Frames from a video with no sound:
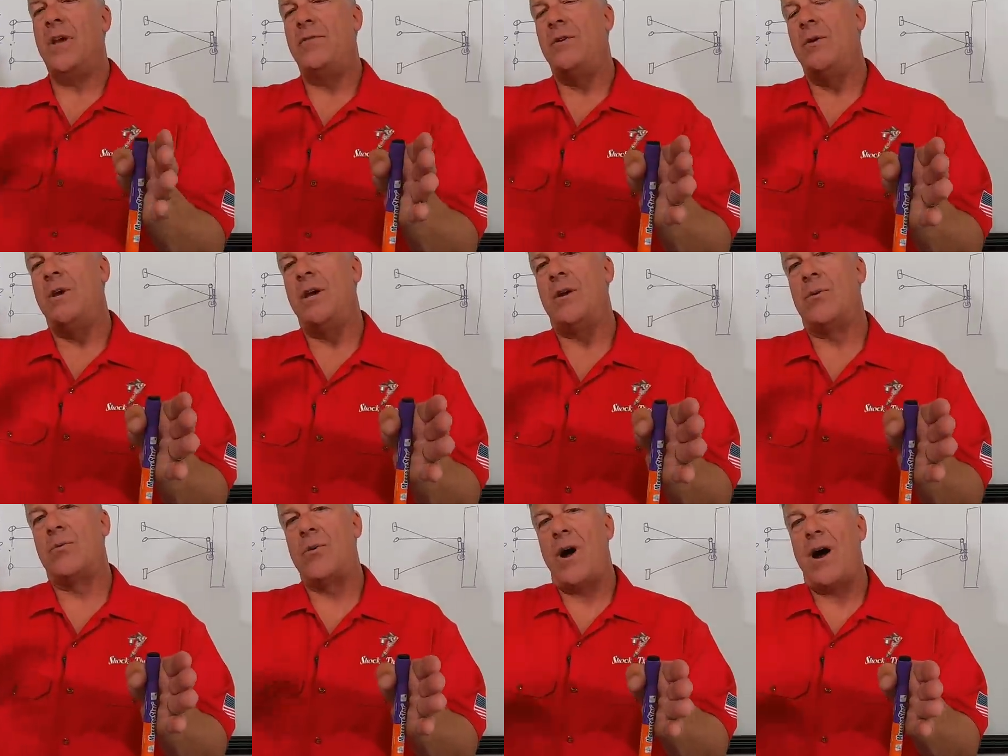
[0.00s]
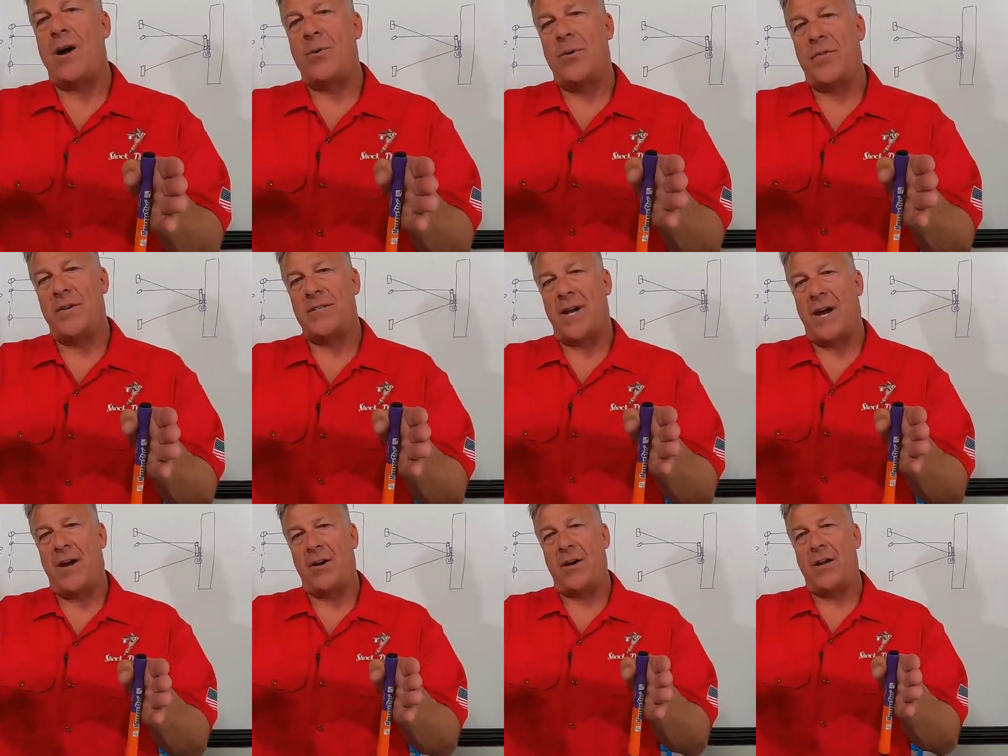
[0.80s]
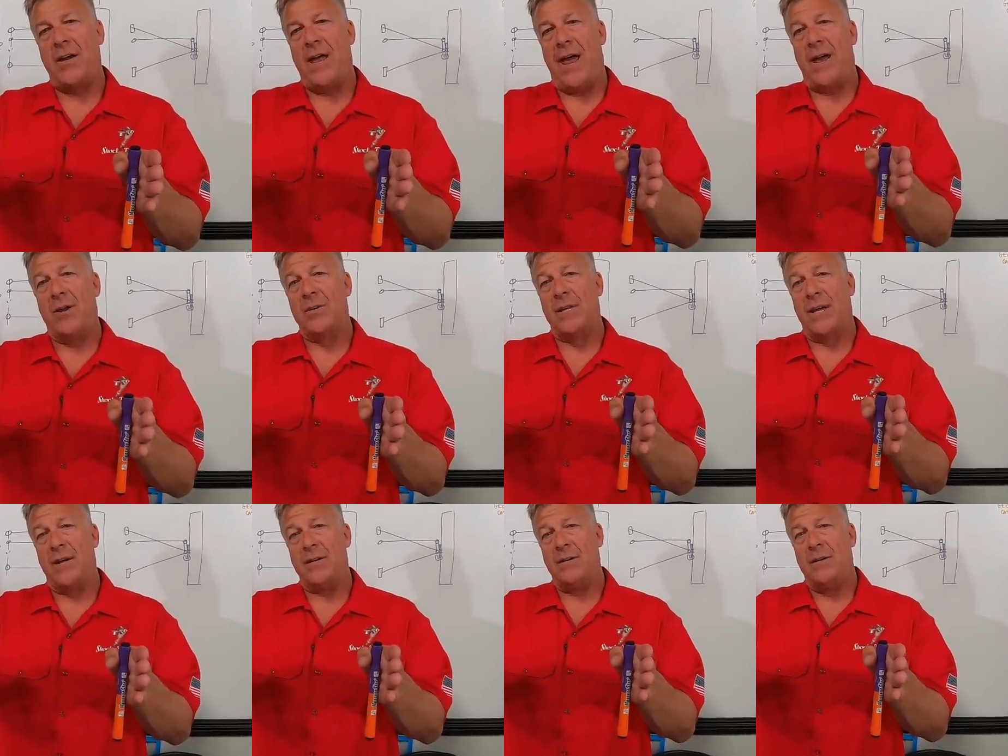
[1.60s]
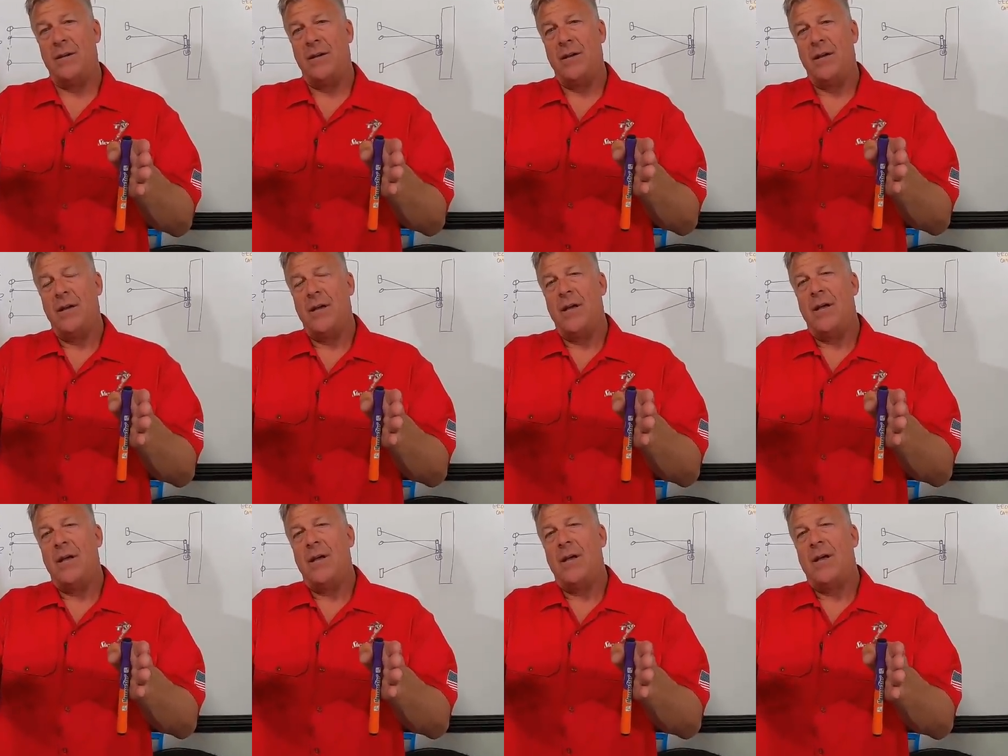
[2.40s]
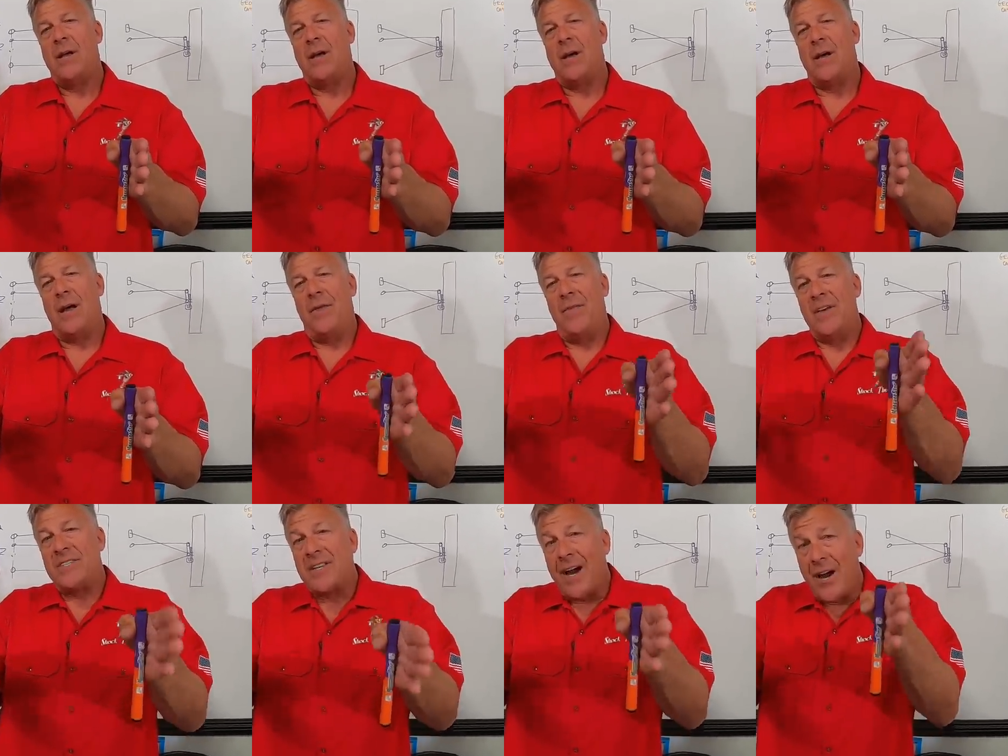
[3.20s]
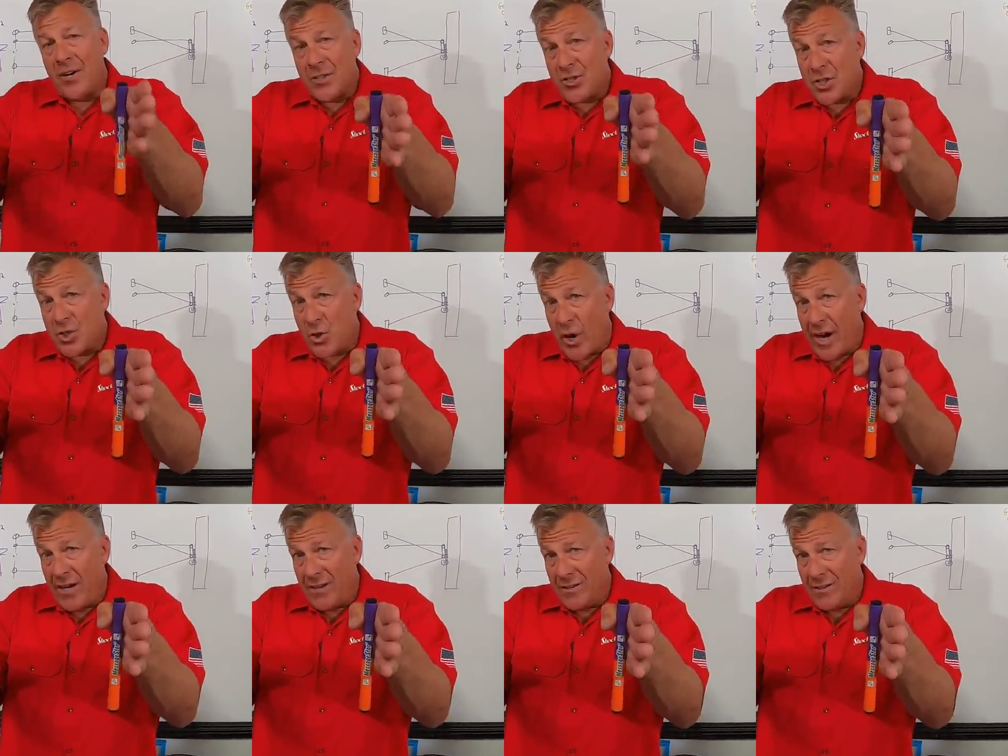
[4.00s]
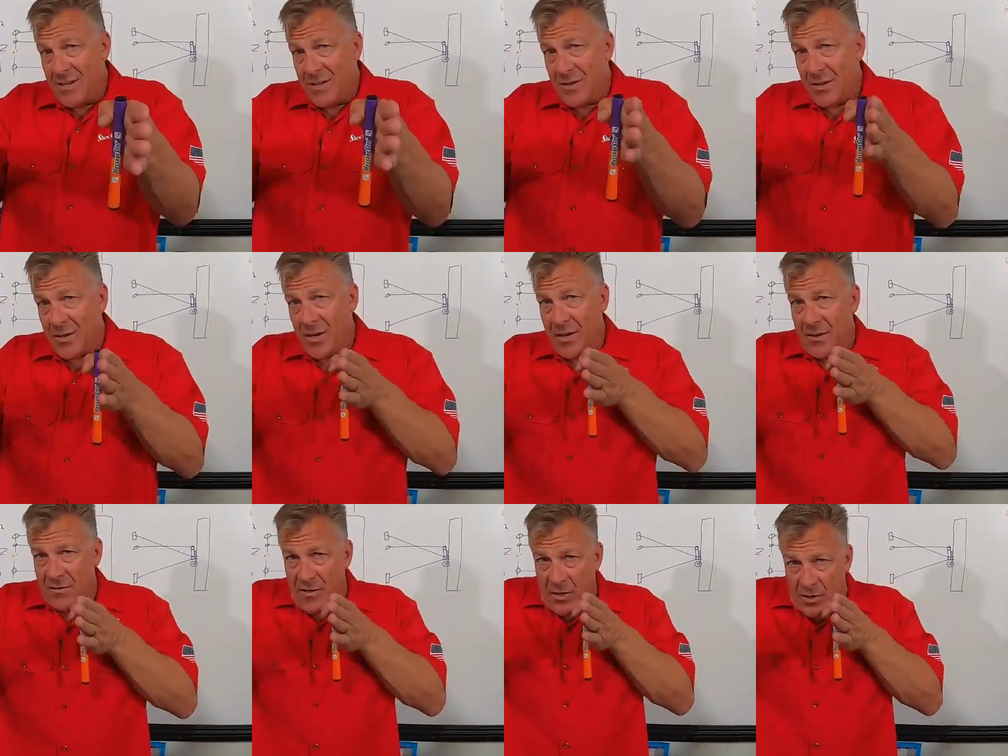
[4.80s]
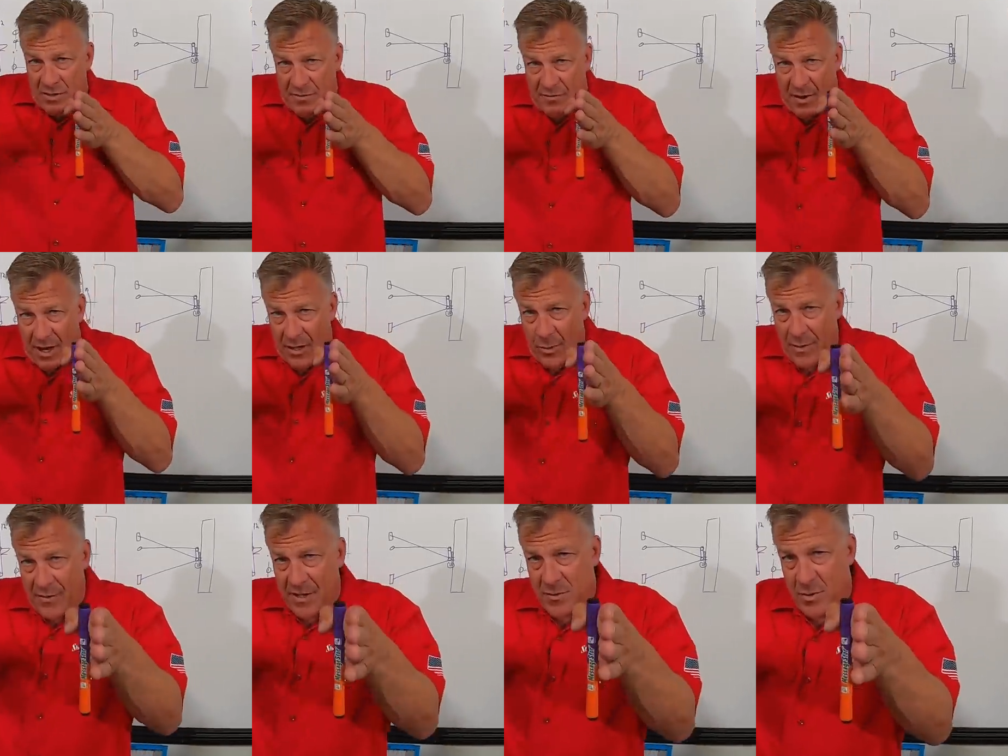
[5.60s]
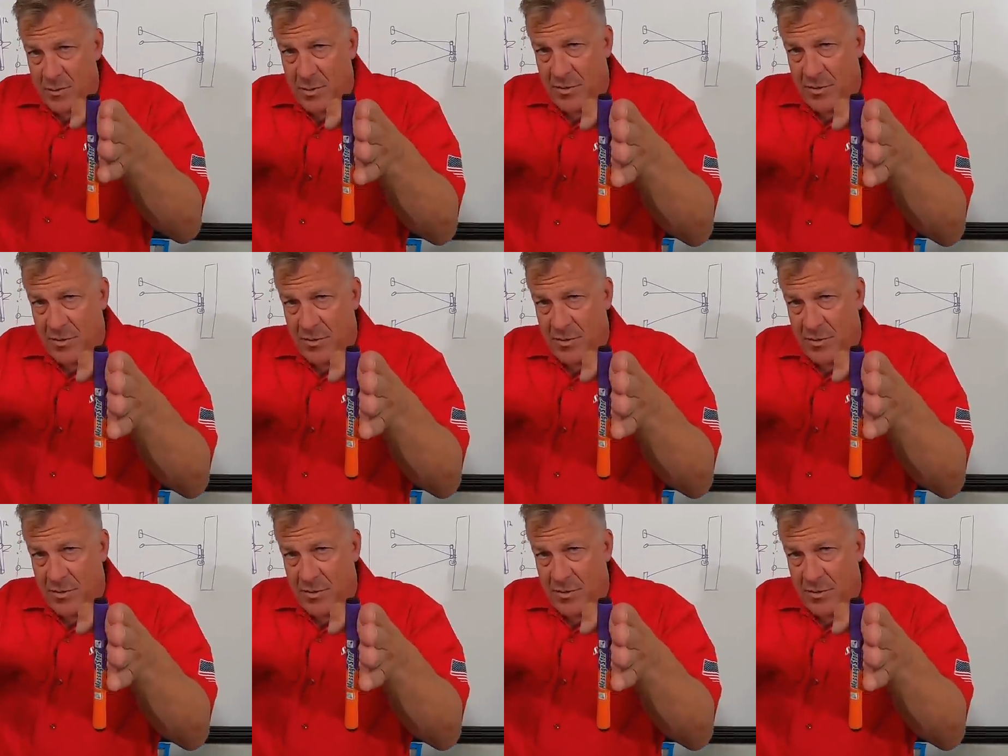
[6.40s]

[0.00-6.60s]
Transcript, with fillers: if you hit a rock with the tire angled in, uh, and this tire straight, and the, and the vehicle is following this one,